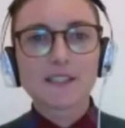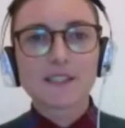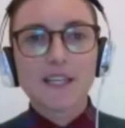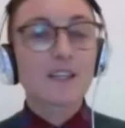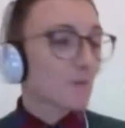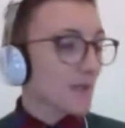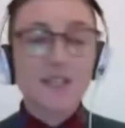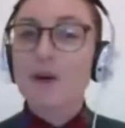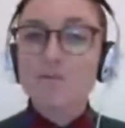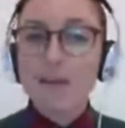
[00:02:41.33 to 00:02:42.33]
Here
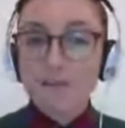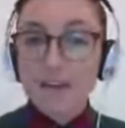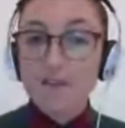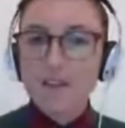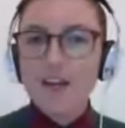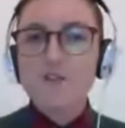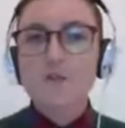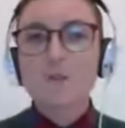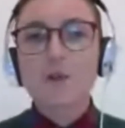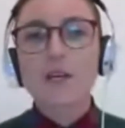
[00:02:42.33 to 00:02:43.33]
we see one of my favourite
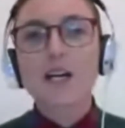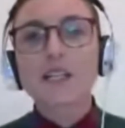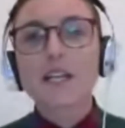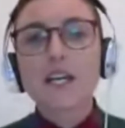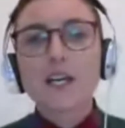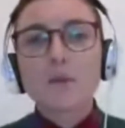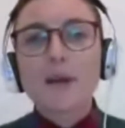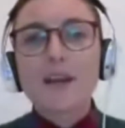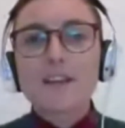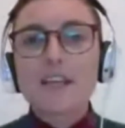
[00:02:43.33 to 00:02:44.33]
lines from you, Jan,
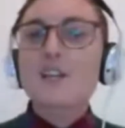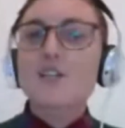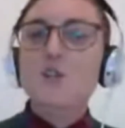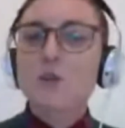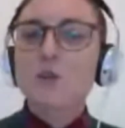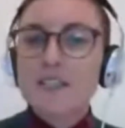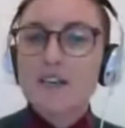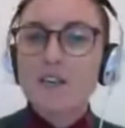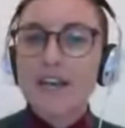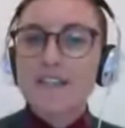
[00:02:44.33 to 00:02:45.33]
where the issue
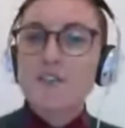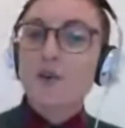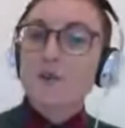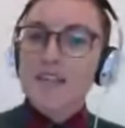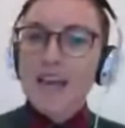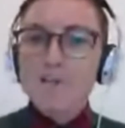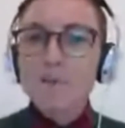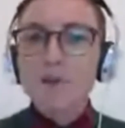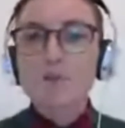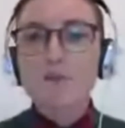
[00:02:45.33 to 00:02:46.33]
of the devil as God's
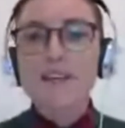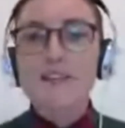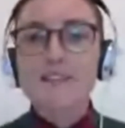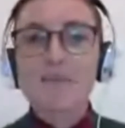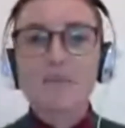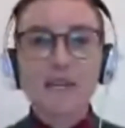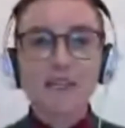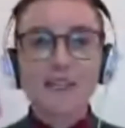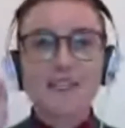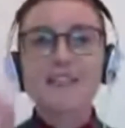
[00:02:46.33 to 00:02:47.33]
ape renders him
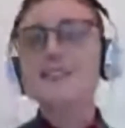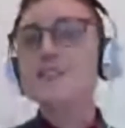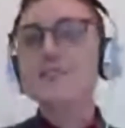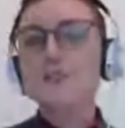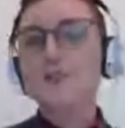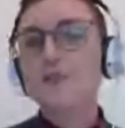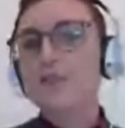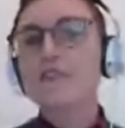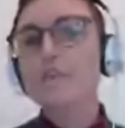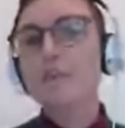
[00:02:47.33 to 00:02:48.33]
destined to
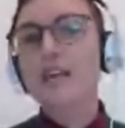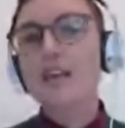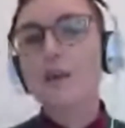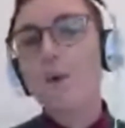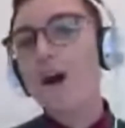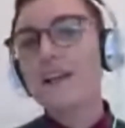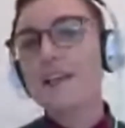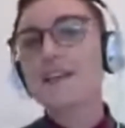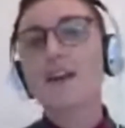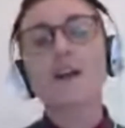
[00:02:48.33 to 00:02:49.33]
forever play Wile
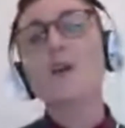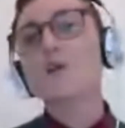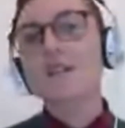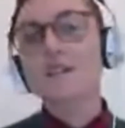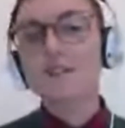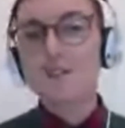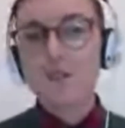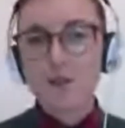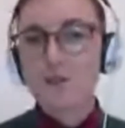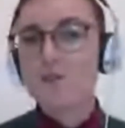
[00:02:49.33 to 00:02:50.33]
E. Coyote to
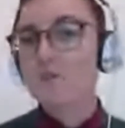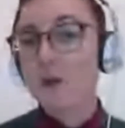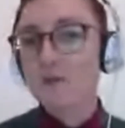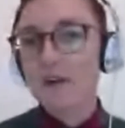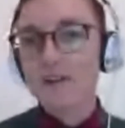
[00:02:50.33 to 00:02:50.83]
God's roadrunner.